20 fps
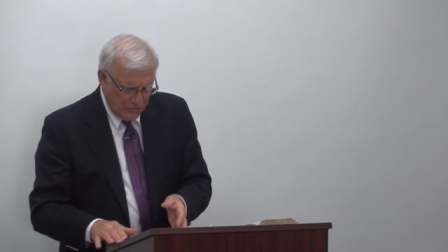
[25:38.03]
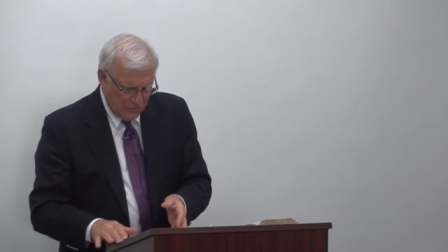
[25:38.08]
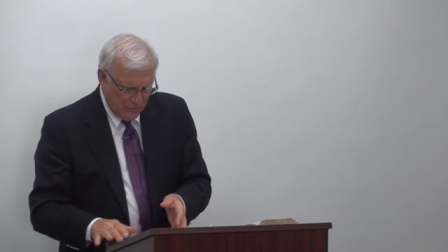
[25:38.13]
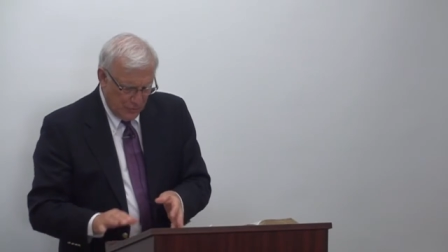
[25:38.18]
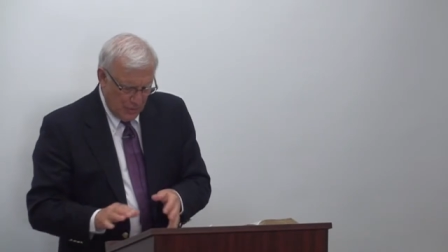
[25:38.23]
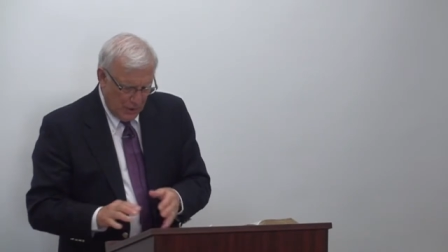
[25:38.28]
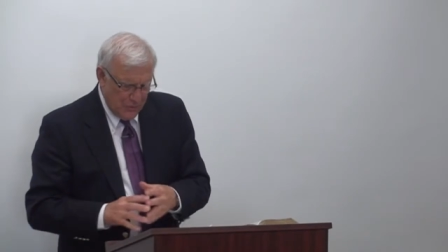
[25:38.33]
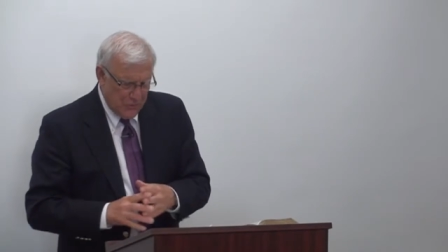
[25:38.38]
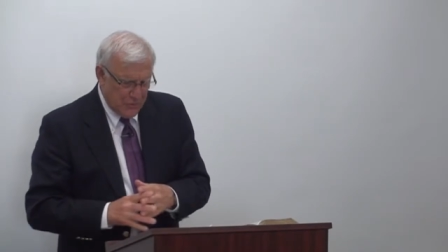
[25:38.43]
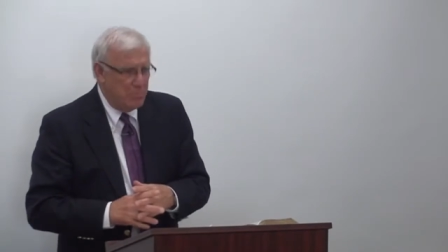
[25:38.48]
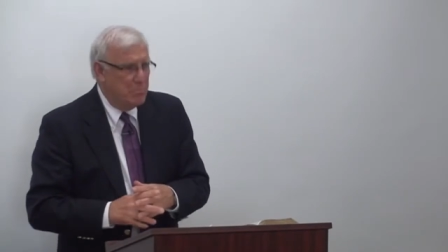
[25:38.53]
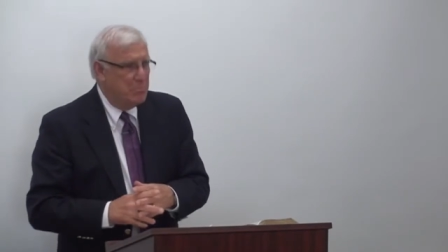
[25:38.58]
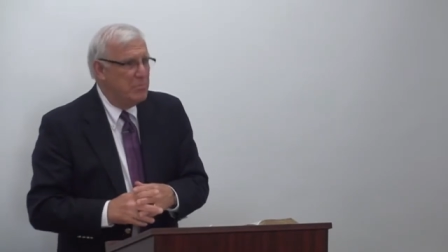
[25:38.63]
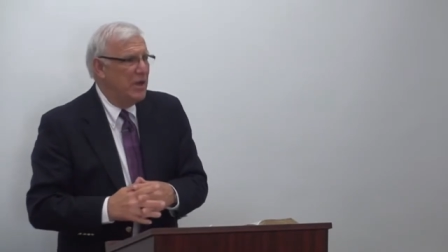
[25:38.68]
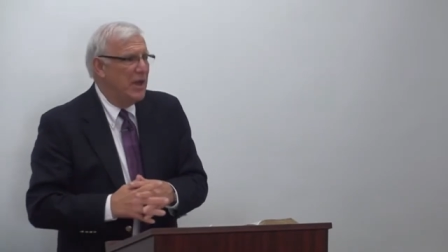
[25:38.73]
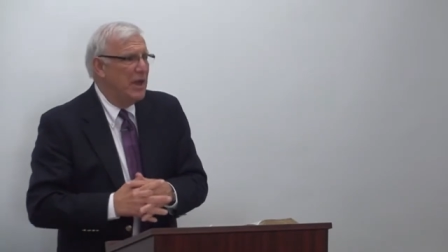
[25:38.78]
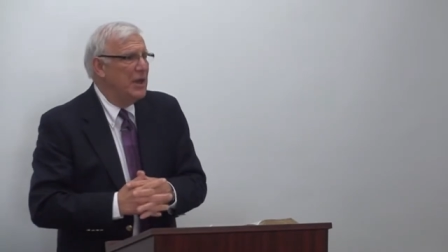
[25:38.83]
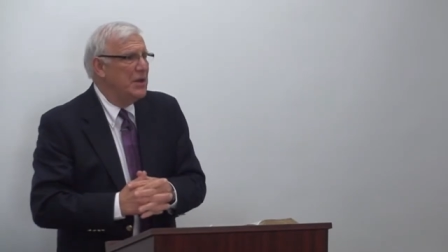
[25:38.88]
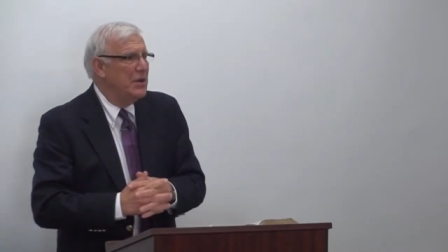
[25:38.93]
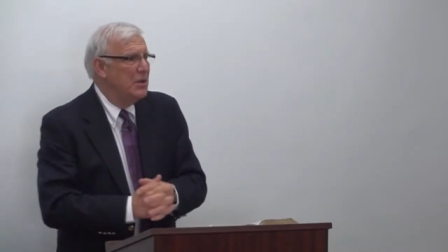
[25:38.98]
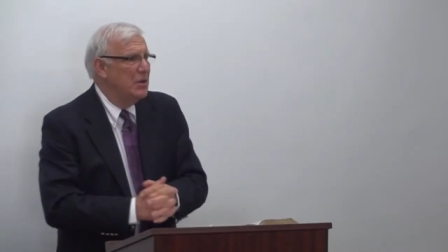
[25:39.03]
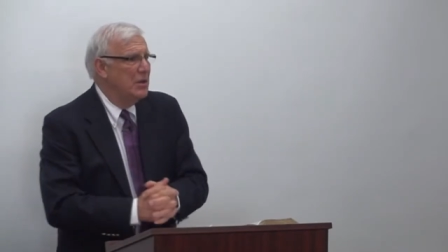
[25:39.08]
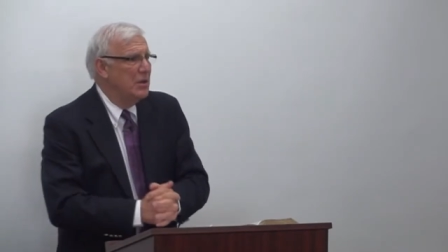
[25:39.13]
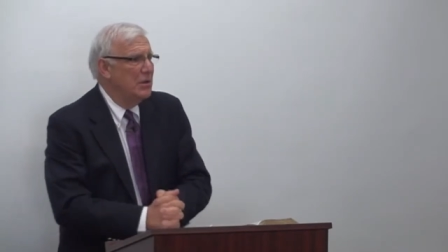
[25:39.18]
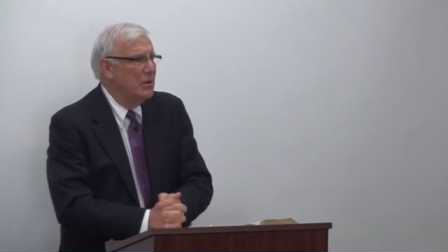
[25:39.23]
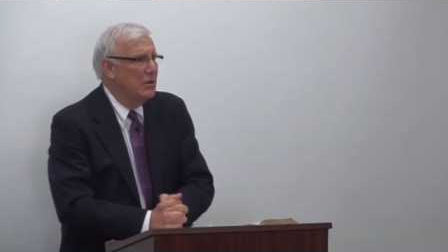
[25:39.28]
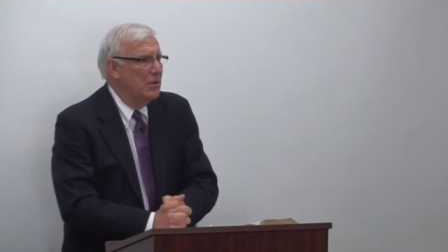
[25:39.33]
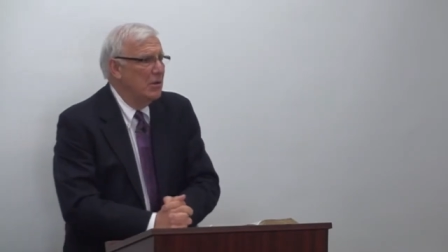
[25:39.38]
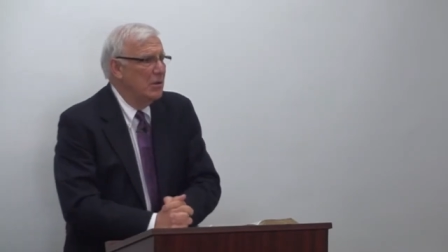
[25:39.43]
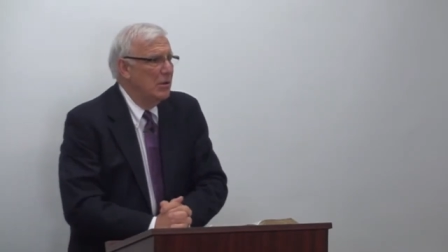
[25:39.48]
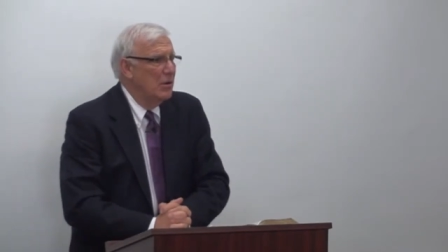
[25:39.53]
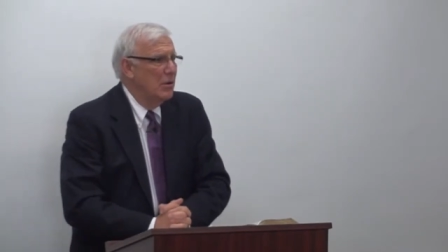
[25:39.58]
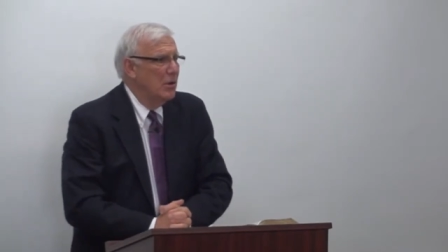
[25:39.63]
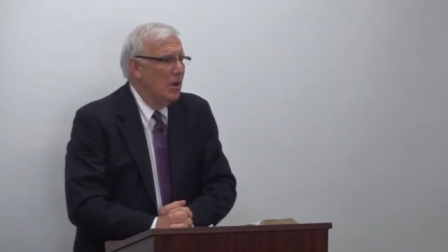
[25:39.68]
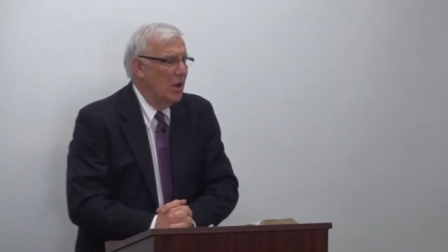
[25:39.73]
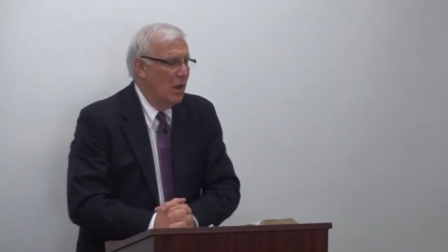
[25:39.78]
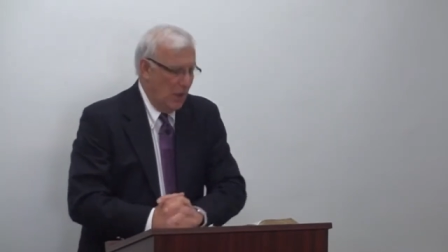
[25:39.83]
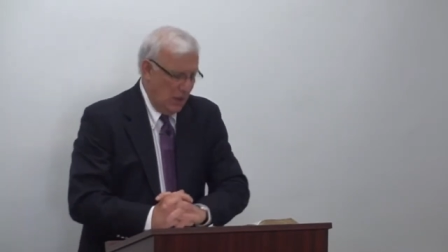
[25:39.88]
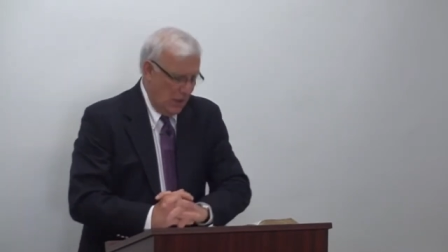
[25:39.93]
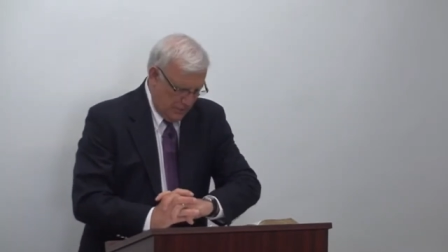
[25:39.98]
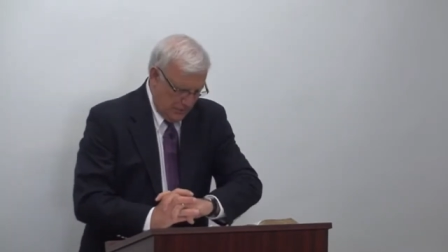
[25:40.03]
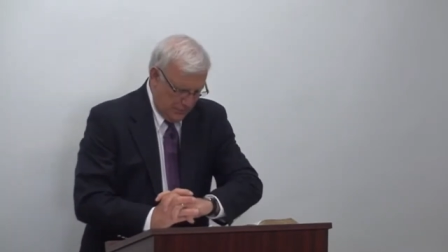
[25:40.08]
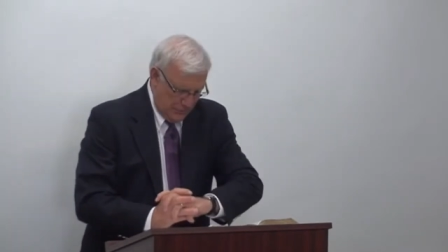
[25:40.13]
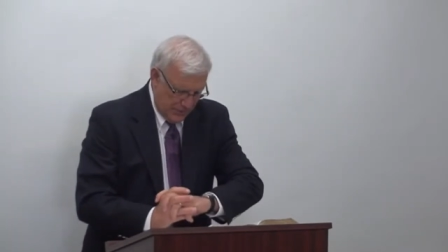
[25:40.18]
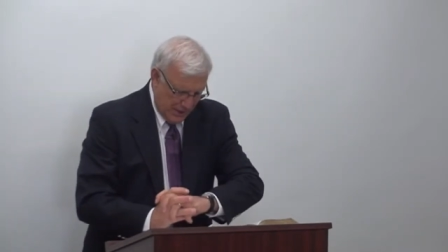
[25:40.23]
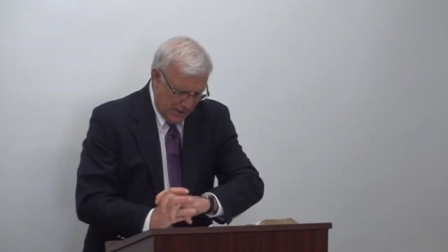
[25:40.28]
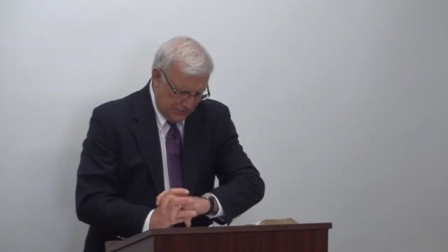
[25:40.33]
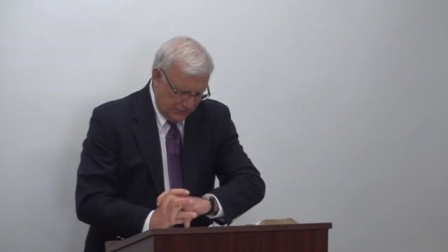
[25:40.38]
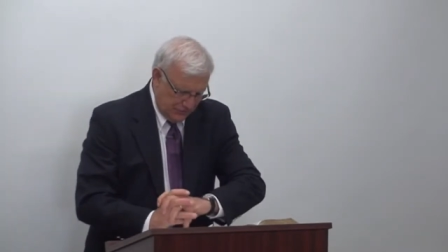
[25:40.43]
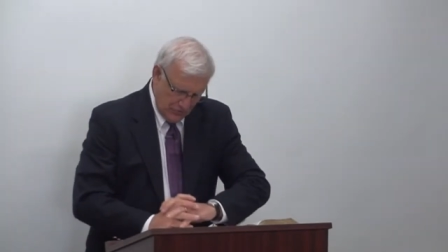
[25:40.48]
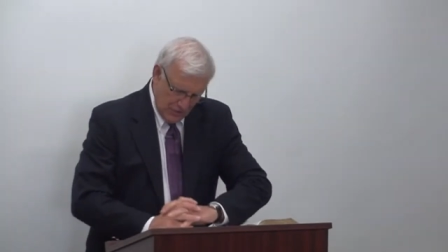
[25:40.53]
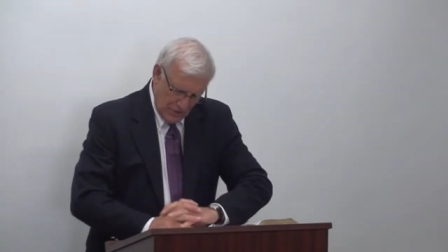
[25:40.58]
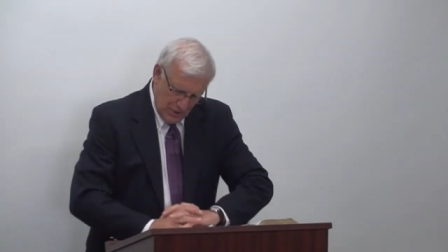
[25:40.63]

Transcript: some other men that